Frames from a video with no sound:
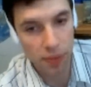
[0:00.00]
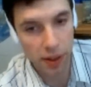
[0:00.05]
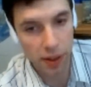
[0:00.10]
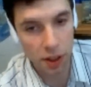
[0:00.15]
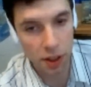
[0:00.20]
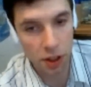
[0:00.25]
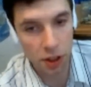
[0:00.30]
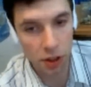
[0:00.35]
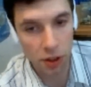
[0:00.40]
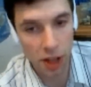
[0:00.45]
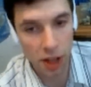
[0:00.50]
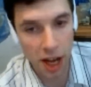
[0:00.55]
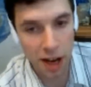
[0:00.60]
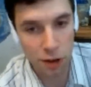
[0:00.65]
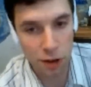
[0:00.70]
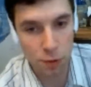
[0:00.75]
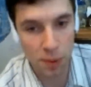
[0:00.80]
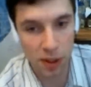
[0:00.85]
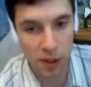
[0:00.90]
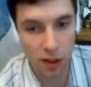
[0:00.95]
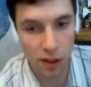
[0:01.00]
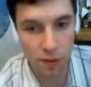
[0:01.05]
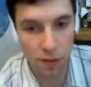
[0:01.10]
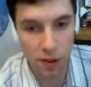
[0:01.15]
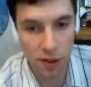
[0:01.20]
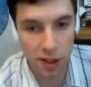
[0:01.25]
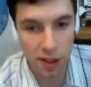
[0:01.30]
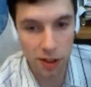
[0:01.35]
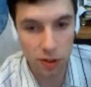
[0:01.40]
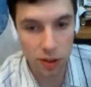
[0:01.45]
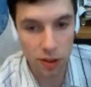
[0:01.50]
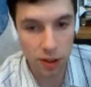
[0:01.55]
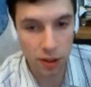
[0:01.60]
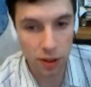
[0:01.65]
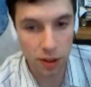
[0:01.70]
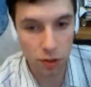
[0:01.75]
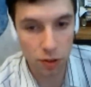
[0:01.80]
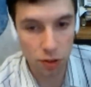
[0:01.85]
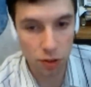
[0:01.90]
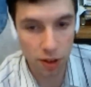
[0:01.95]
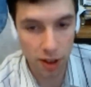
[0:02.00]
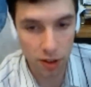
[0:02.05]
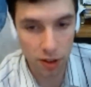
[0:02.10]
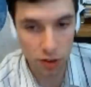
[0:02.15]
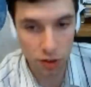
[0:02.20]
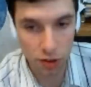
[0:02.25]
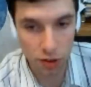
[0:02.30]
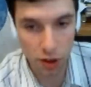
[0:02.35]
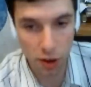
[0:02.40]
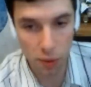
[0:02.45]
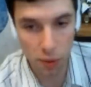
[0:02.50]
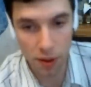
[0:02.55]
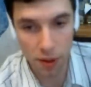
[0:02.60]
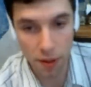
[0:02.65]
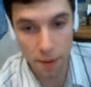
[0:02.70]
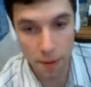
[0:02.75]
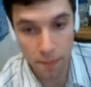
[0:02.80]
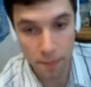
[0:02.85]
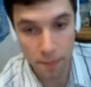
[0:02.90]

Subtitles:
little aspect of it that you didn't understand to start with.